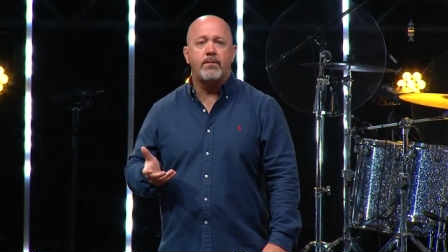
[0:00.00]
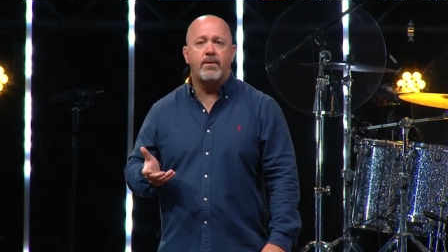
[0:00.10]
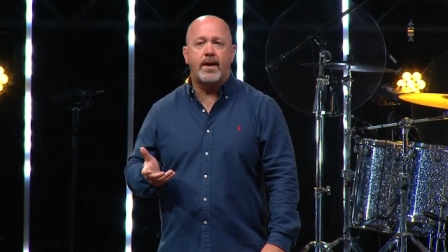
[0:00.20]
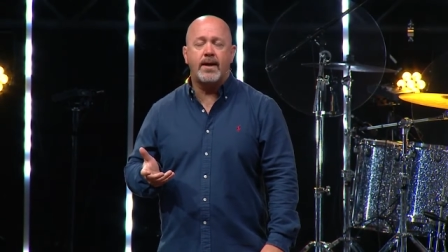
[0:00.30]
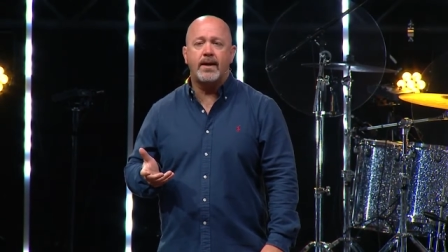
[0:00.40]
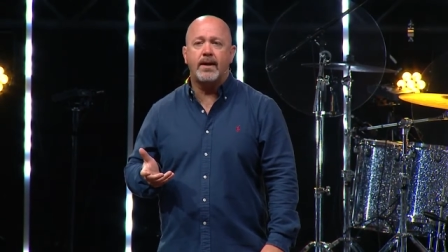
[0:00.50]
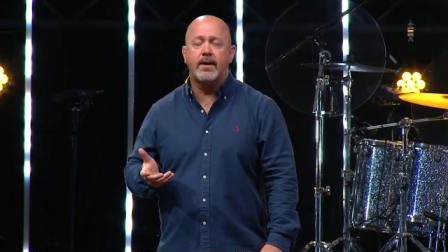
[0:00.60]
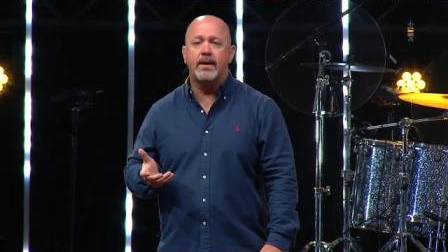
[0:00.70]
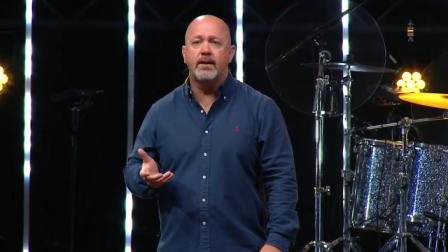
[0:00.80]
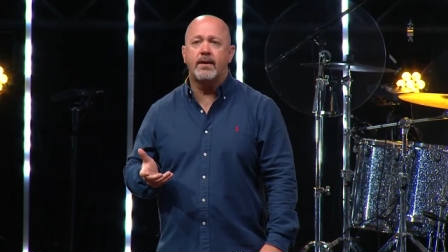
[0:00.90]
right?
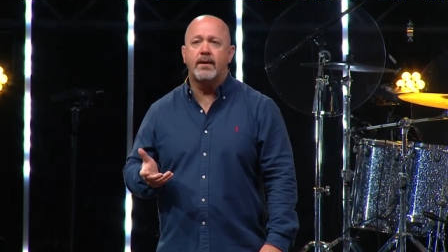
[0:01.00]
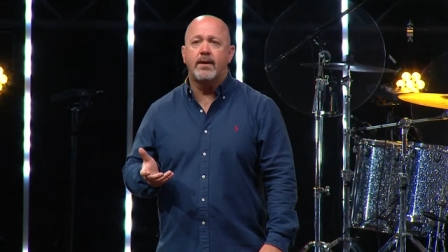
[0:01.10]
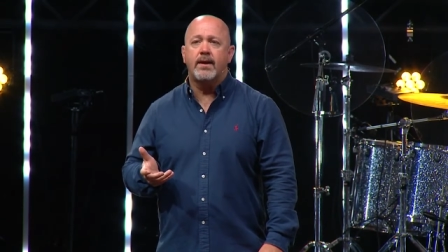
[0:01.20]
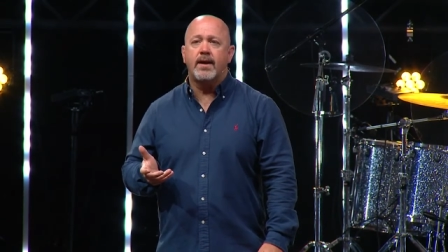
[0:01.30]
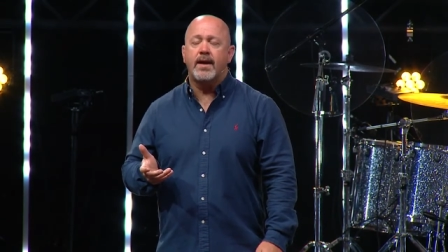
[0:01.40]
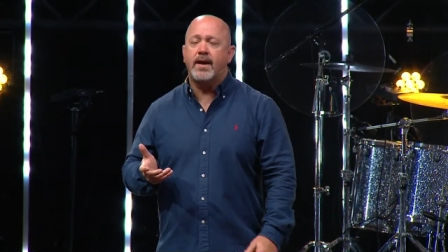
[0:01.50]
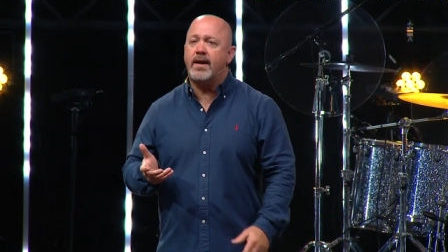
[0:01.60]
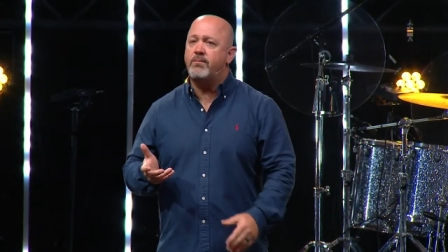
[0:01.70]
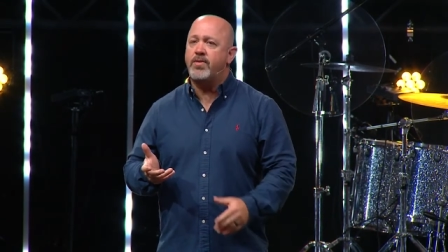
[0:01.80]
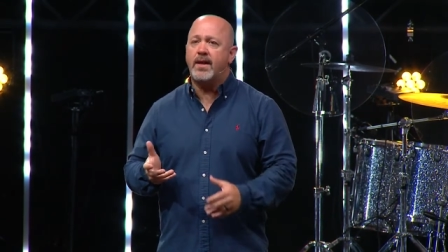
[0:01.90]
And
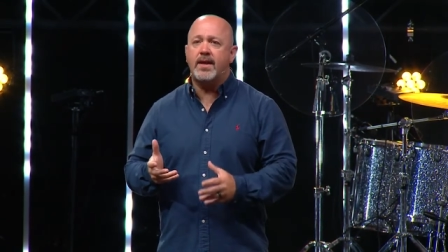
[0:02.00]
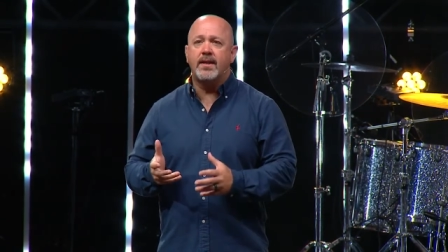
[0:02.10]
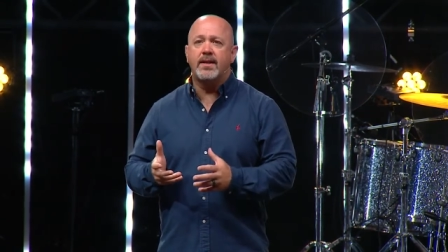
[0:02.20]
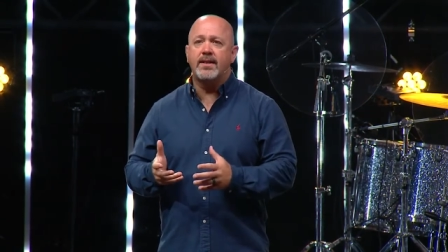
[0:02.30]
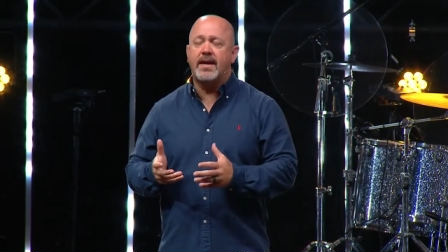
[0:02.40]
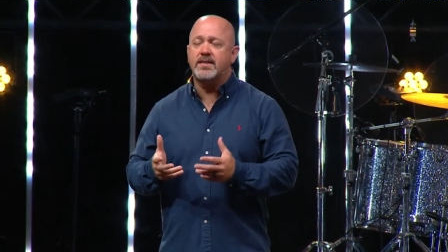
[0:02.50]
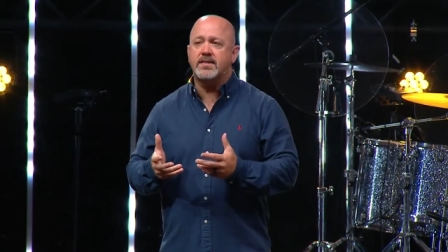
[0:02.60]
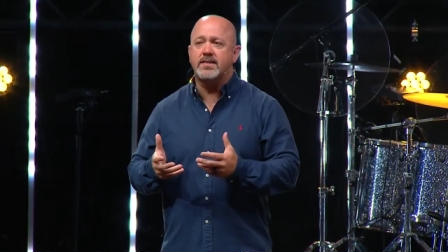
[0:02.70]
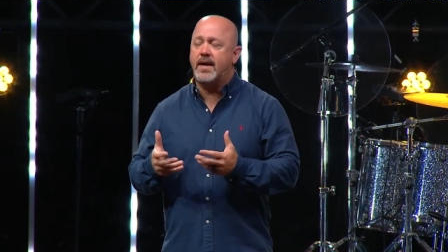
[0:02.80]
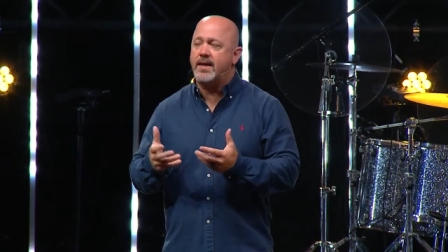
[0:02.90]
I'm thinking,
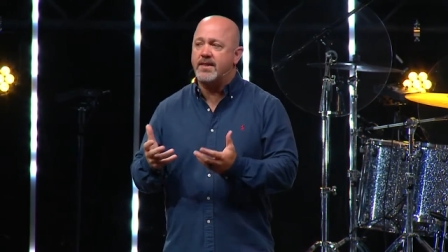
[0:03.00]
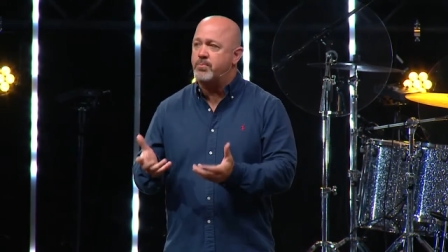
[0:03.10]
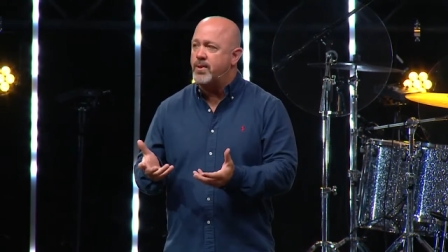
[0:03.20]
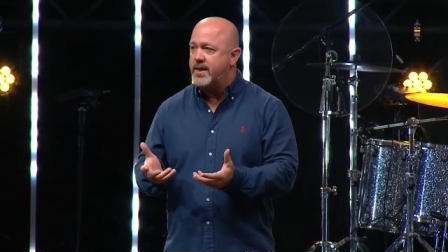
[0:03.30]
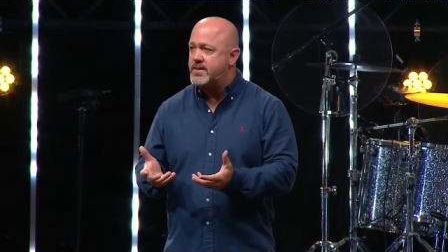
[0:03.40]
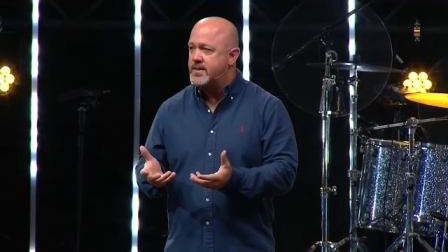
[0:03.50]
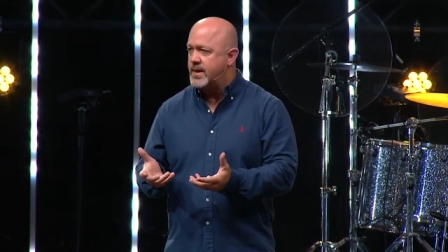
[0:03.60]
that's not the place